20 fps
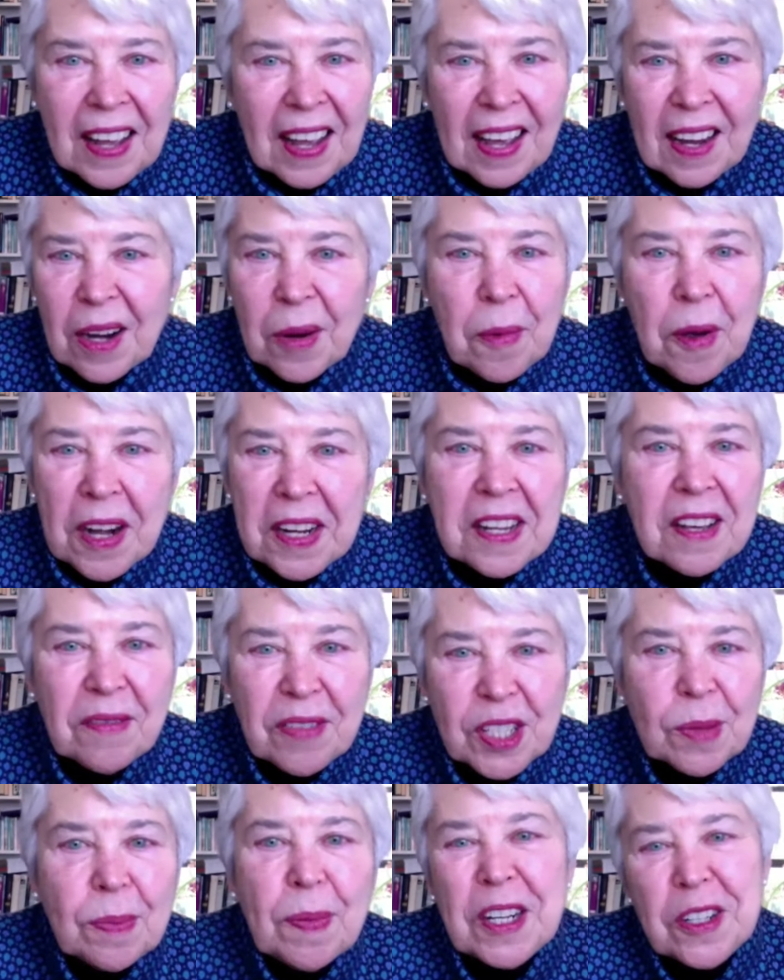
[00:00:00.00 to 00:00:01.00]
And I want to give
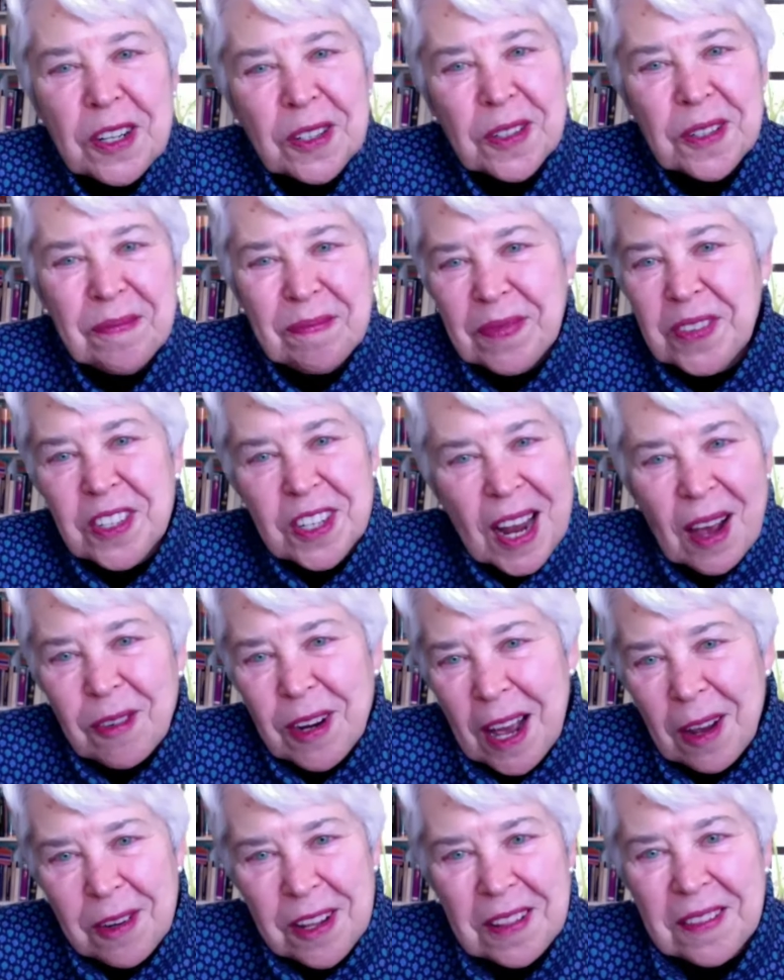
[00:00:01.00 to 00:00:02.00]
a special
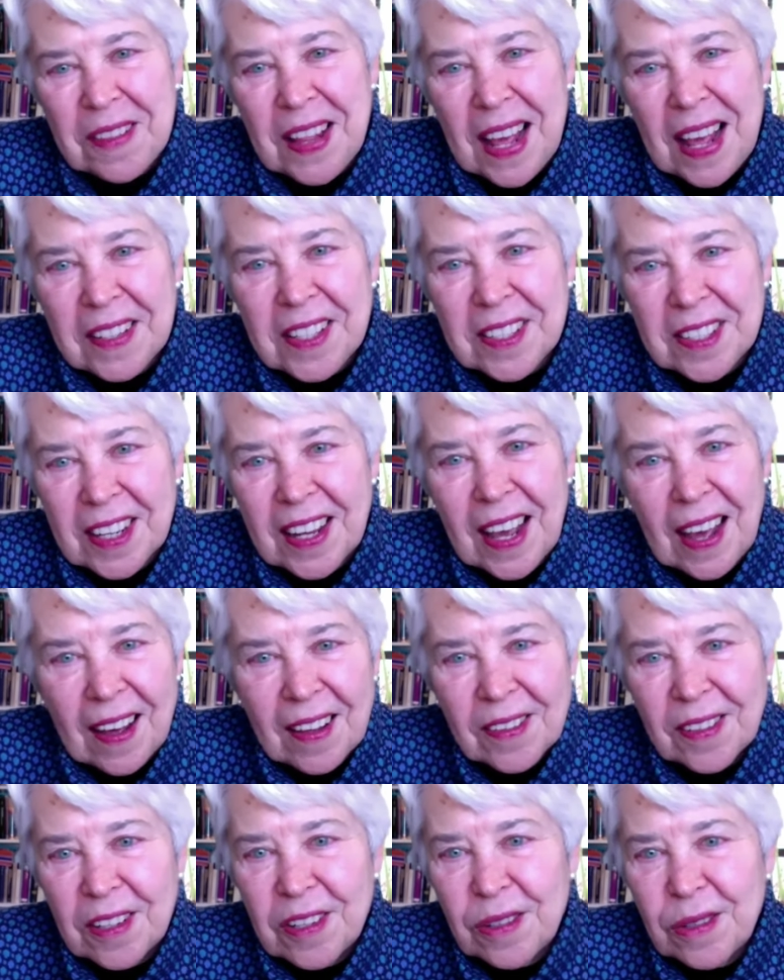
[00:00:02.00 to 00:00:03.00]
shout out and thanks to
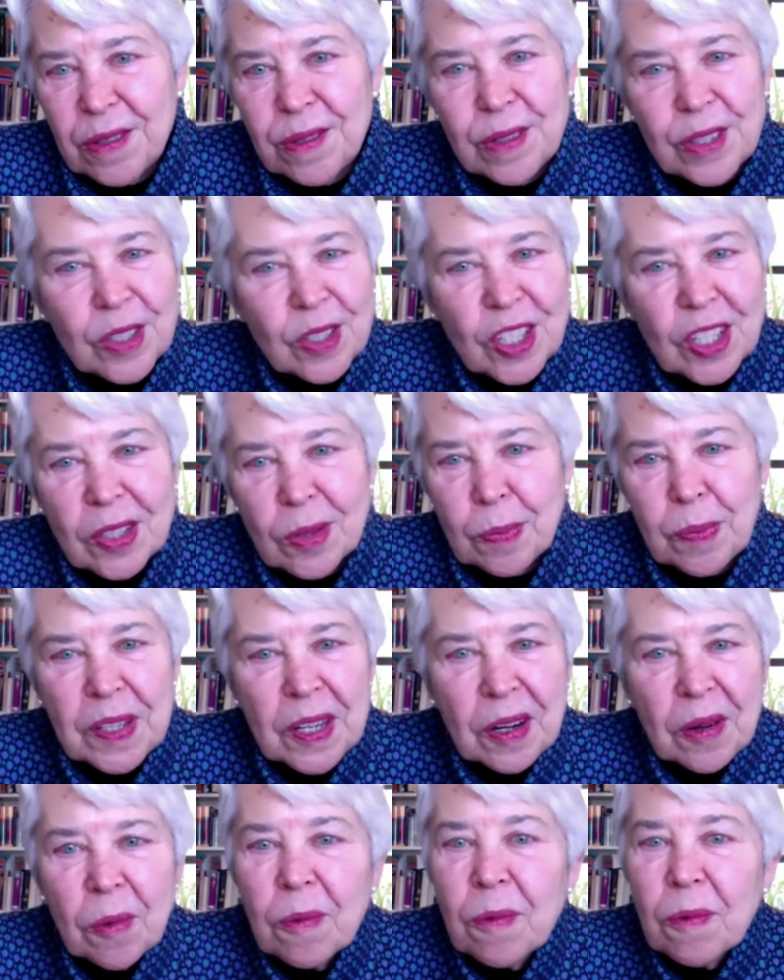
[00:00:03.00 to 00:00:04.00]
Cathy, who has just
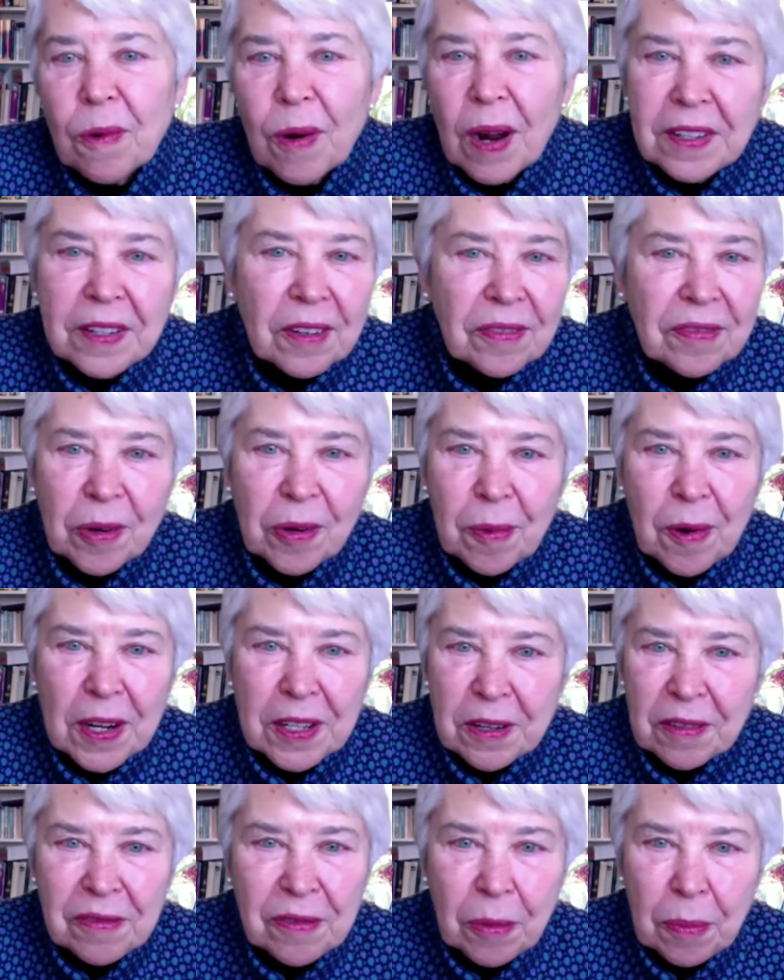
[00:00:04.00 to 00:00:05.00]
been a wonderful,
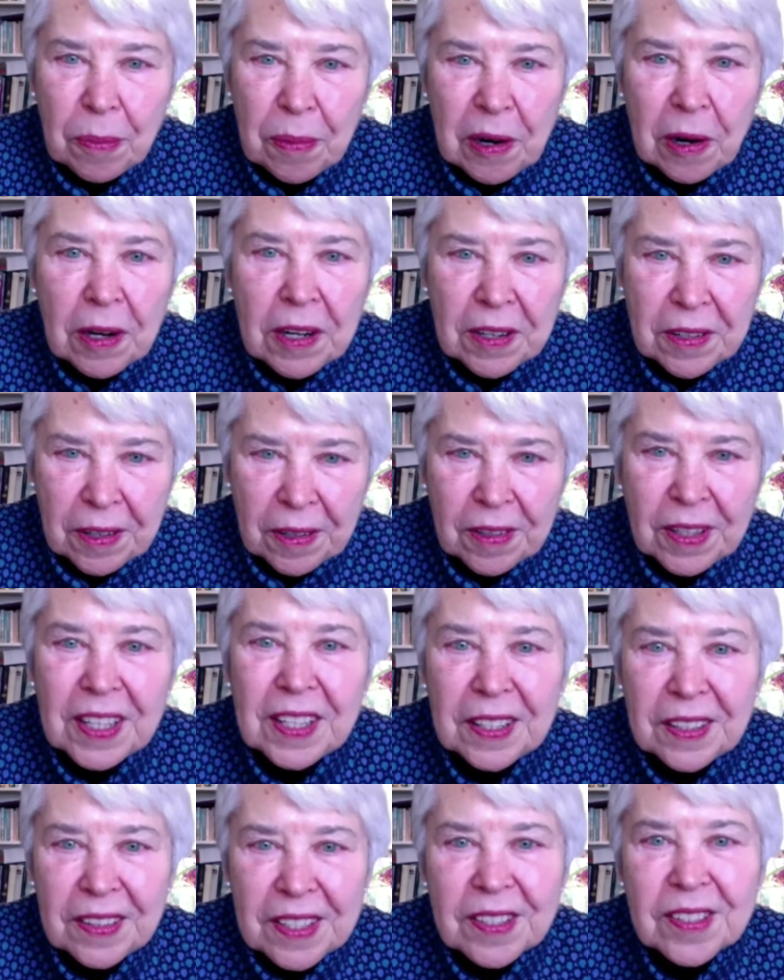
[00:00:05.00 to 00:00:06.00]
wonderful partner
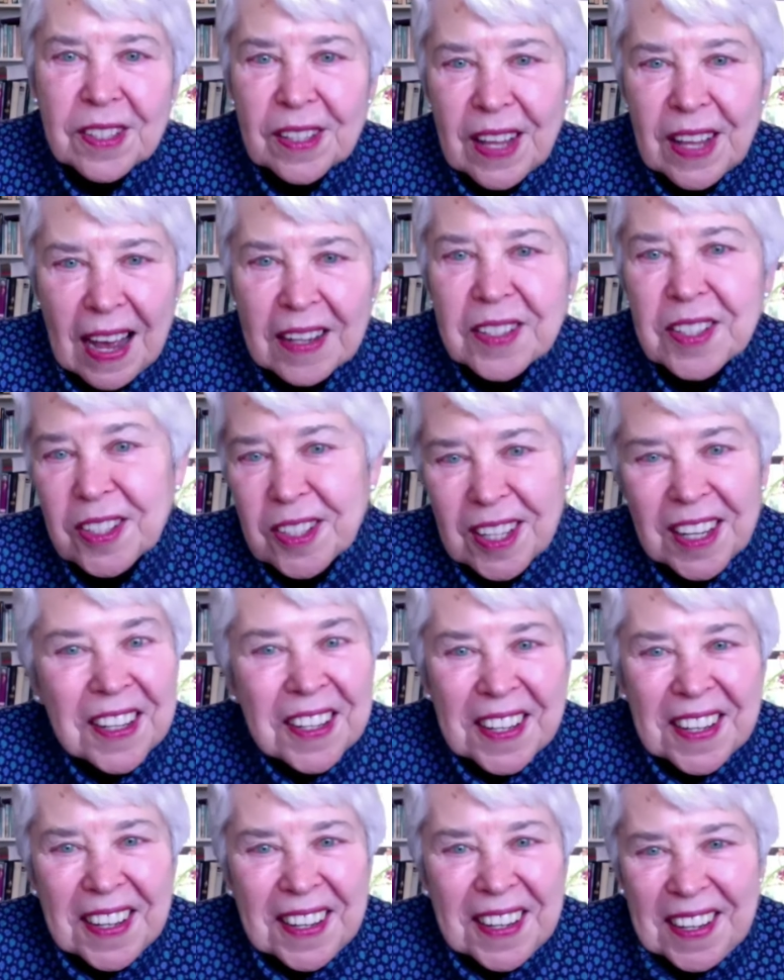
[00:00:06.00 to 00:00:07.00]
in this last
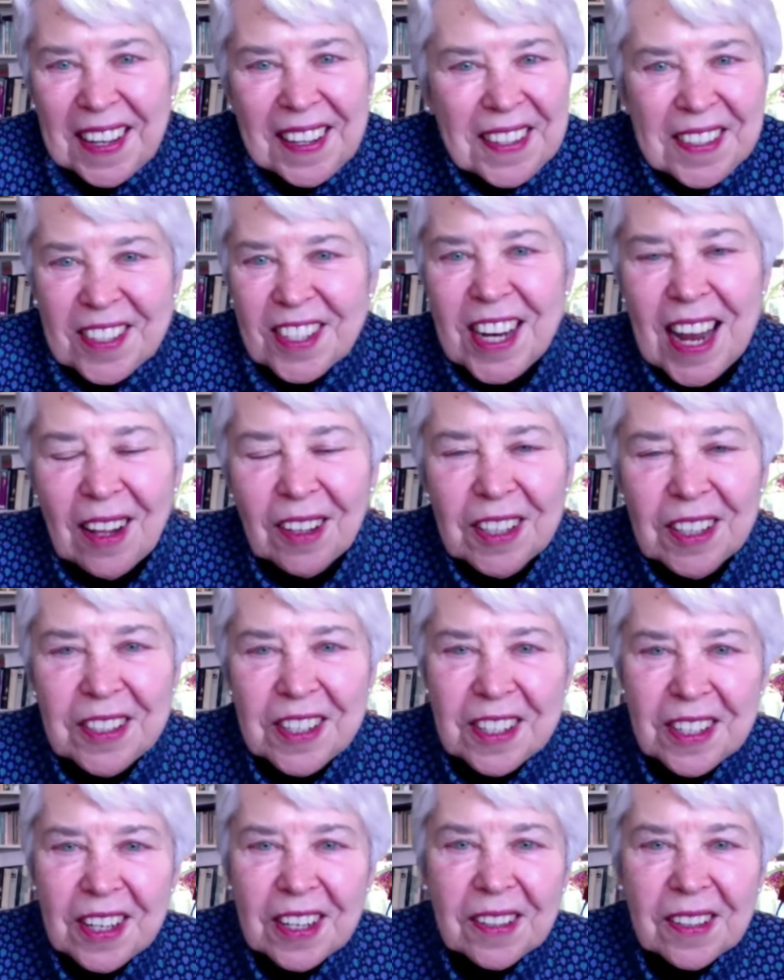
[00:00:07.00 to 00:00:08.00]
uh,
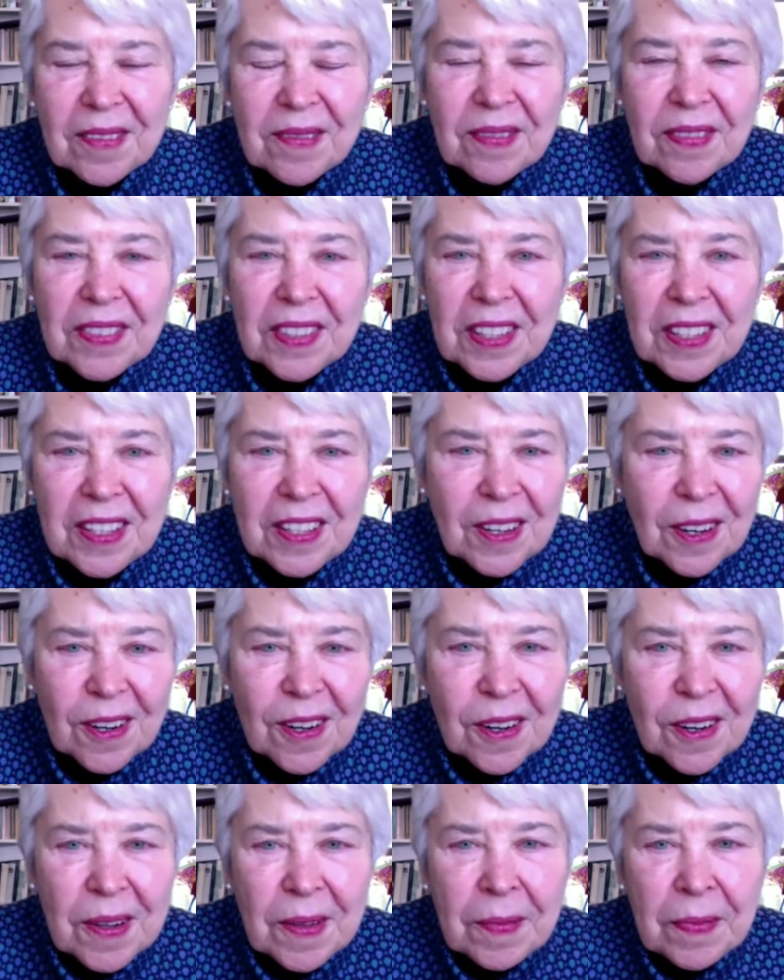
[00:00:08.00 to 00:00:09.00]
challenging
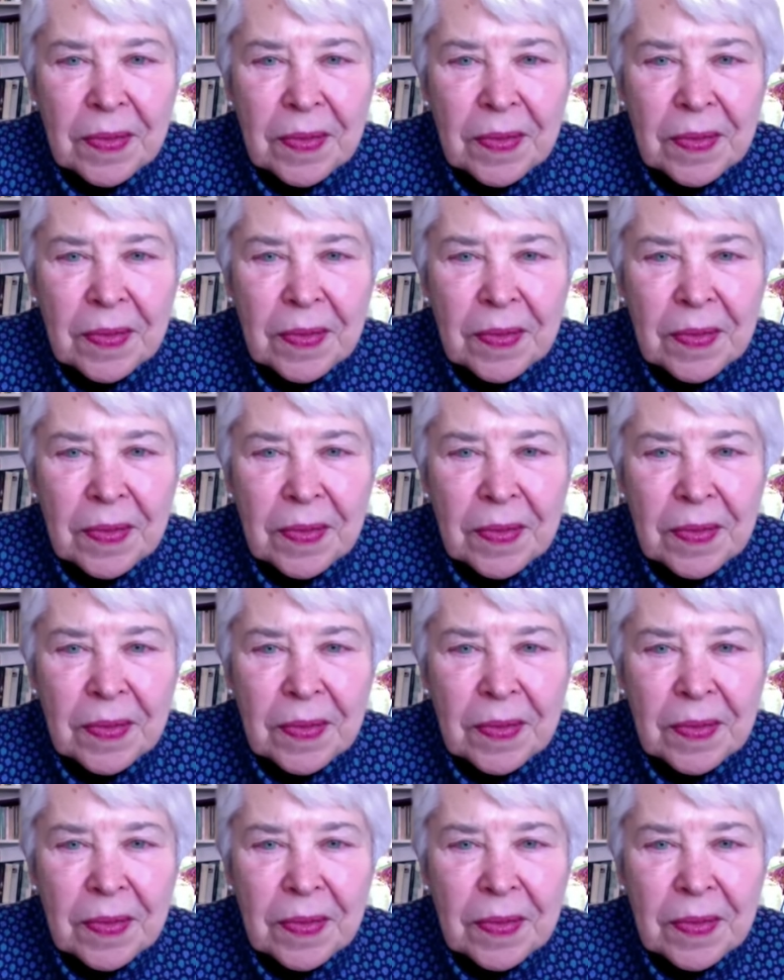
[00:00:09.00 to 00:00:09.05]
year.